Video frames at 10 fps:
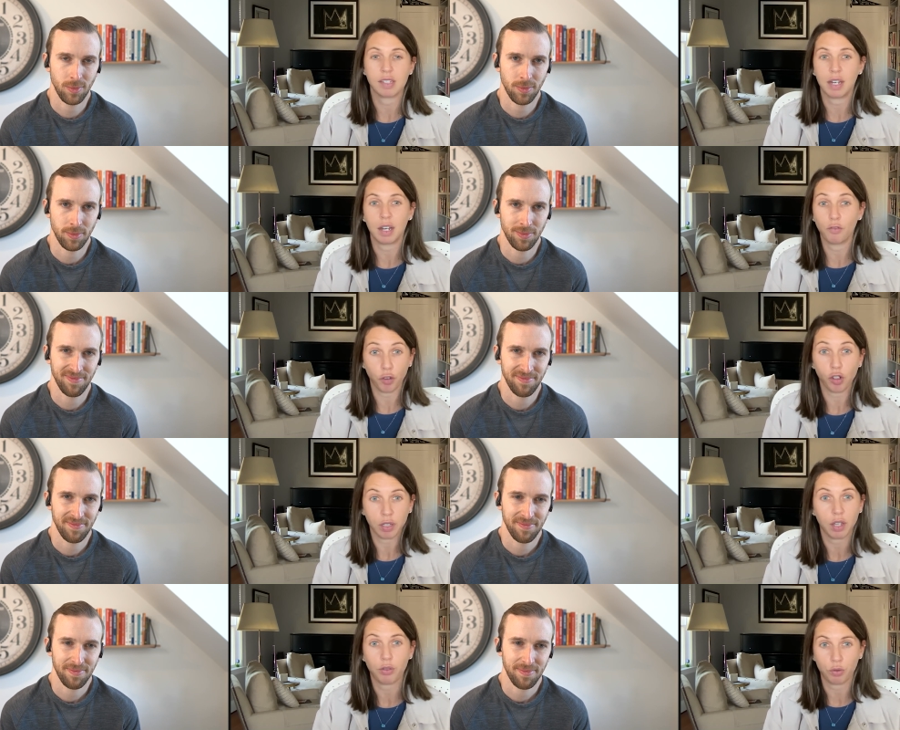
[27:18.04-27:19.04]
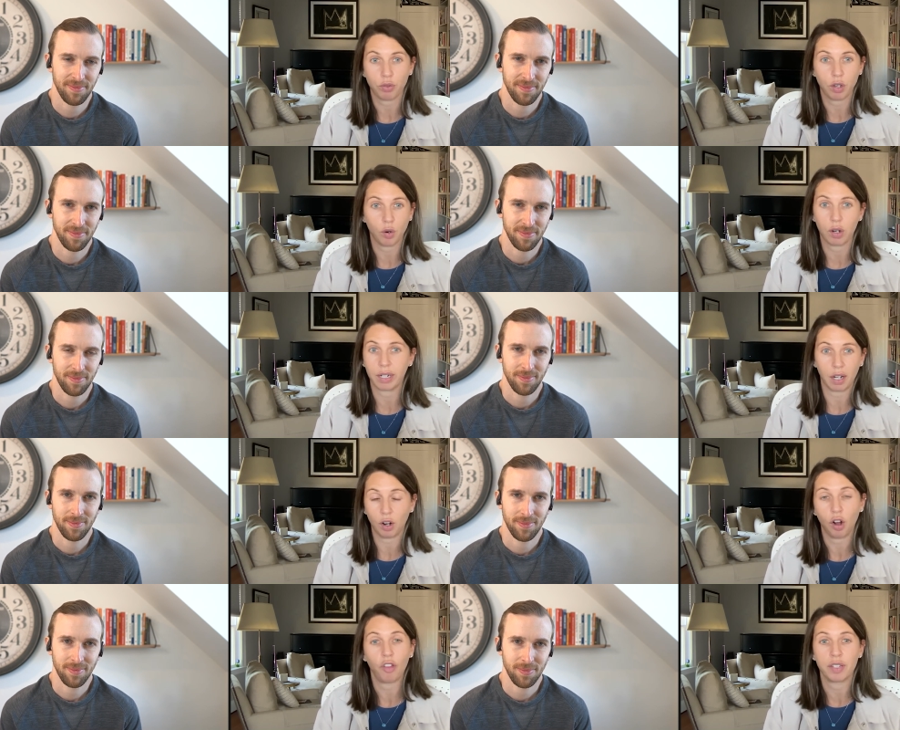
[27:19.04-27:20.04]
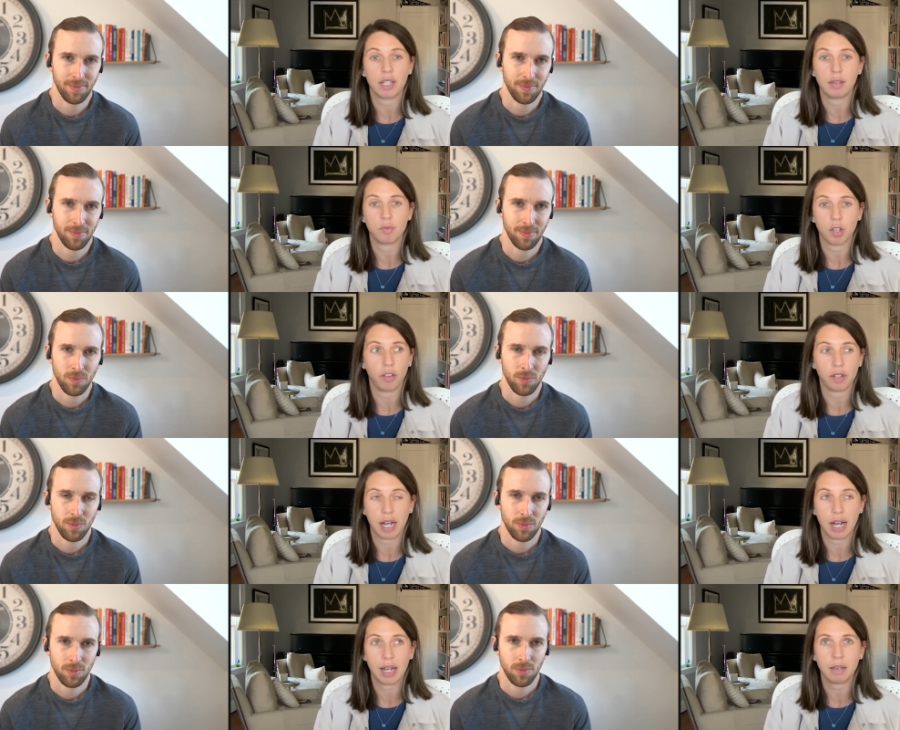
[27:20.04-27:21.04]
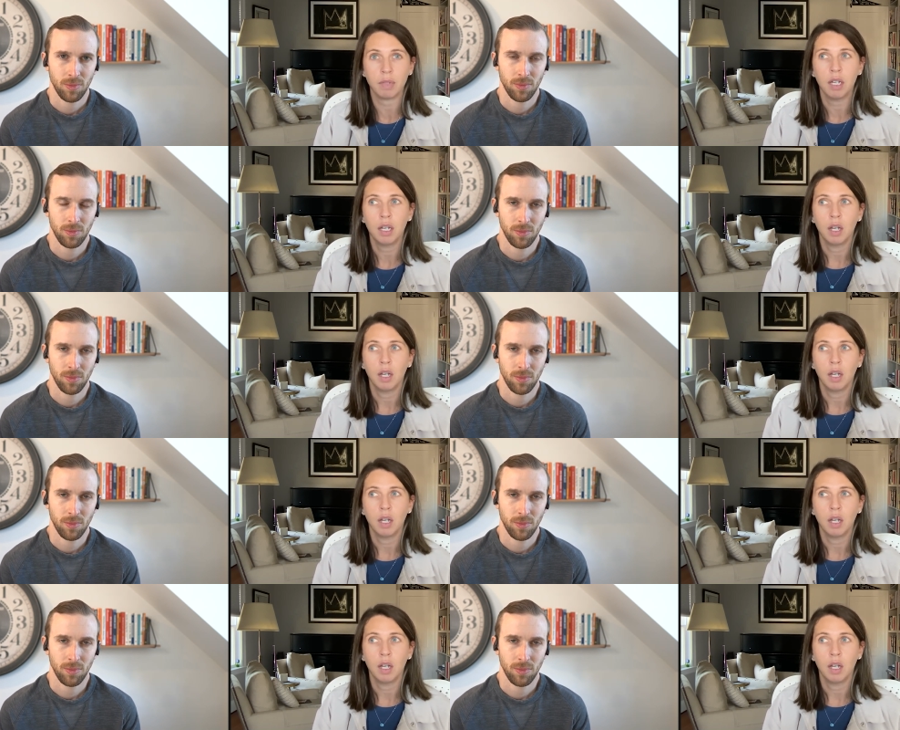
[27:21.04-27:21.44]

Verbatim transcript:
Speaker 1: it fully through the organ and all the teams all the time.